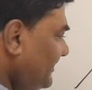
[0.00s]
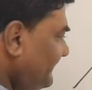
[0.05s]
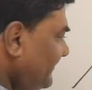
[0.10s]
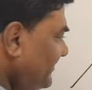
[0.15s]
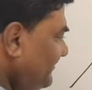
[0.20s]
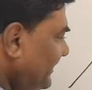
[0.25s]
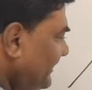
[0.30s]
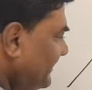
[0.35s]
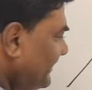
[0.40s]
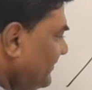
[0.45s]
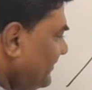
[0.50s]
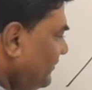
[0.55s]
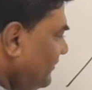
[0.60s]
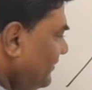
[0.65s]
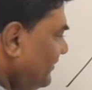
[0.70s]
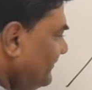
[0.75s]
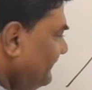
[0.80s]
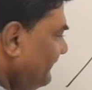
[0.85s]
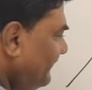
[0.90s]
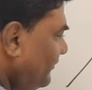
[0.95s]
it will make a
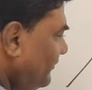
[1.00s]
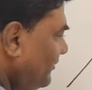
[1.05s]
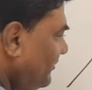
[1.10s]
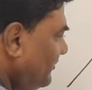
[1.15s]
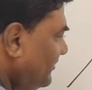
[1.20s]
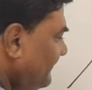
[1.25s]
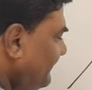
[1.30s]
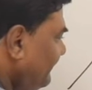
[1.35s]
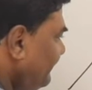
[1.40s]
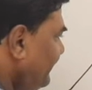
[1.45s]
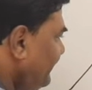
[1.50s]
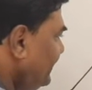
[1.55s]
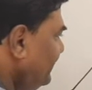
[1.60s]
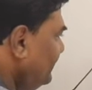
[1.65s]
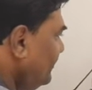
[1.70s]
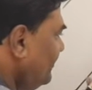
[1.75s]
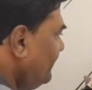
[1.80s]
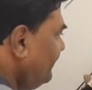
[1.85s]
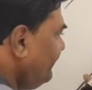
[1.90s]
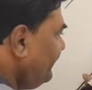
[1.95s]
call for fun
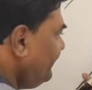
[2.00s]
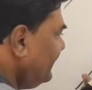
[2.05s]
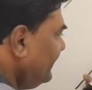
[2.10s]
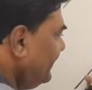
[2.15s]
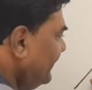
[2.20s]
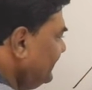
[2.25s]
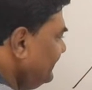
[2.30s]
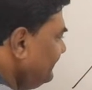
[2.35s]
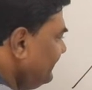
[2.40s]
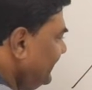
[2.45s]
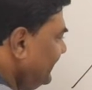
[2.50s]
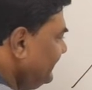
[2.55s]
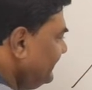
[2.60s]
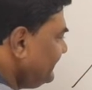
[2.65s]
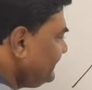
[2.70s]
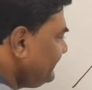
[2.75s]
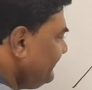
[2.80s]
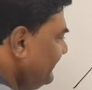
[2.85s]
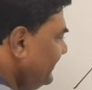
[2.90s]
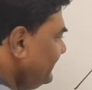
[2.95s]
of n
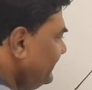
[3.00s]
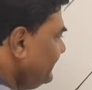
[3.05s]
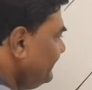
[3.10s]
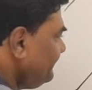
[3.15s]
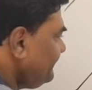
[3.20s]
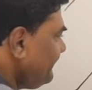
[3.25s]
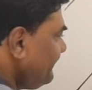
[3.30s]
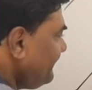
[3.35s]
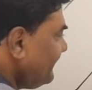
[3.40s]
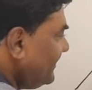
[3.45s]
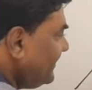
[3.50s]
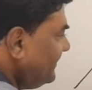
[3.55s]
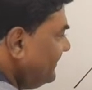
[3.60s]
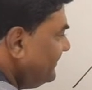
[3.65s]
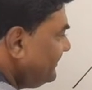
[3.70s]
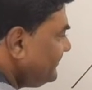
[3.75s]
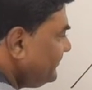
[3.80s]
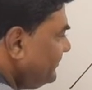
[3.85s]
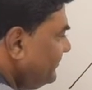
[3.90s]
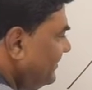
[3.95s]
minus 1.
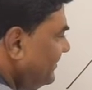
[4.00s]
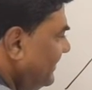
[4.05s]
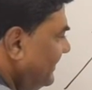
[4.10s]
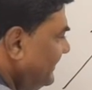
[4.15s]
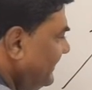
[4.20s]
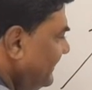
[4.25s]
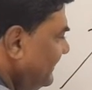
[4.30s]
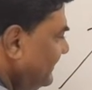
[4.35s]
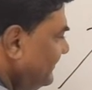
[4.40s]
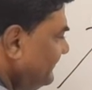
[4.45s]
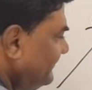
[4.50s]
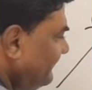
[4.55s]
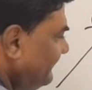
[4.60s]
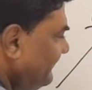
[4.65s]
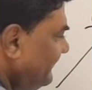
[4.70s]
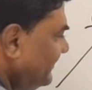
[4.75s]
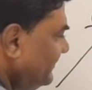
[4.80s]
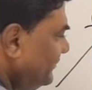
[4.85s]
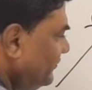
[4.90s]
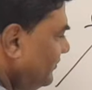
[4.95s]
So again
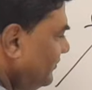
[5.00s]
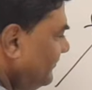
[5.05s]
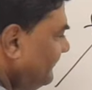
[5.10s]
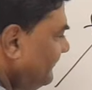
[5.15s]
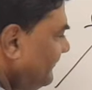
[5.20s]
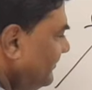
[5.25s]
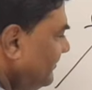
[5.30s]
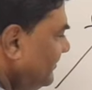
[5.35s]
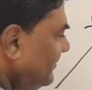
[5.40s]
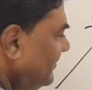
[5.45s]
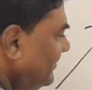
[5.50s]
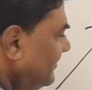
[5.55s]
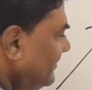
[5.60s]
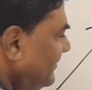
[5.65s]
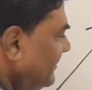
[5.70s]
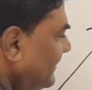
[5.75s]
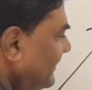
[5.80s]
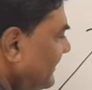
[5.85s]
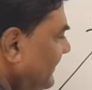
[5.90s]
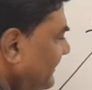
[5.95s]
fun of
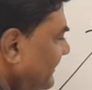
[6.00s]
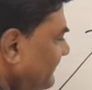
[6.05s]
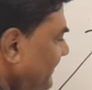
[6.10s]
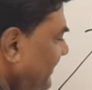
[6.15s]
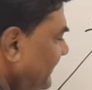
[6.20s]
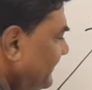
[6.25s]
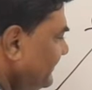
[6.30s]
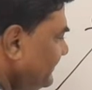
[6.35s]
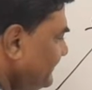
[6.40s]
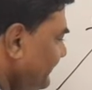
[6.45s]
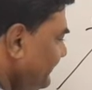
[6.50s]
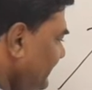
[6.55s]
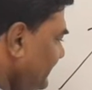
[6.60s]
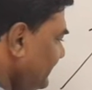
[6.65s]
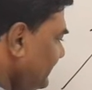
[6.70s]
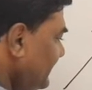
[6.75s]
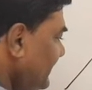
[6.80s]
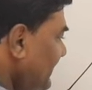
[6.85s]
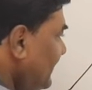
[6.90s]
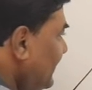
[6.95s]
n minus
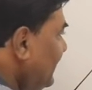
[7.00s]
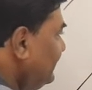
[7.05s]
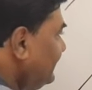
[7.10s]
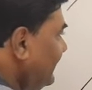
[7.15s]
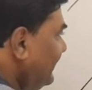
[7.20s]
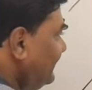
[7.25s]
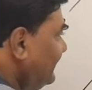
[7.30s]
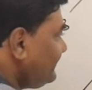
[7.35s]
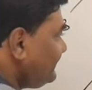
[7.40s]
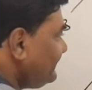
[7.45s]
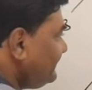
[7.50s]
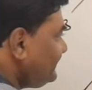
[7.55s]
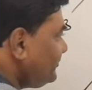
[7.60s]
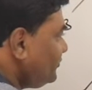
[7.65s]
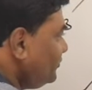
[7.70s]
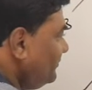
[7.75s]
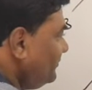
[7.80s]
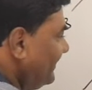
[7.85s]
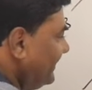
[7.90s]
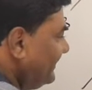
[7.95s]
1, that is
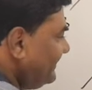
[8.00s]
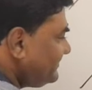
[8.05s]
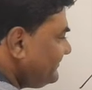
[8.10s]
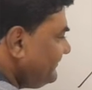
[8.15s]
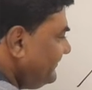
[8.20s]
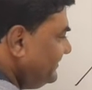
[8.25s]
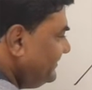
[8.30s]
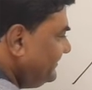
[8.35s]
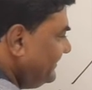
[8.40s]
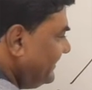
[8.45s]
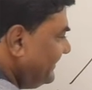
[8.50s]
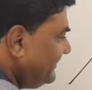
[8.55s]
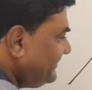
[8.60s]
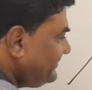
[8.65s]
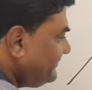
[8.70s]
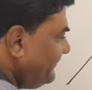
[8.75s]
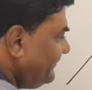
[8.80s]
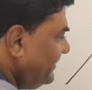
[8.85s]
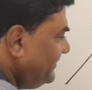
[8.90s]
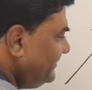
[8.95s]
2 minus 1, that
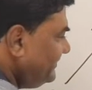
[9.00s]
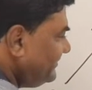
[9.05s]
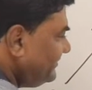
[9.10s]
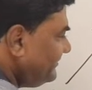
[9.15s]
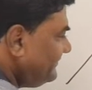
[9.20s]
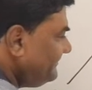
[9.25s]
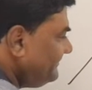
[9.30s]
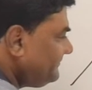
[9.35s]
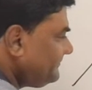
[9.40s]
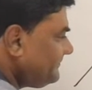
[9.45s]
is 1.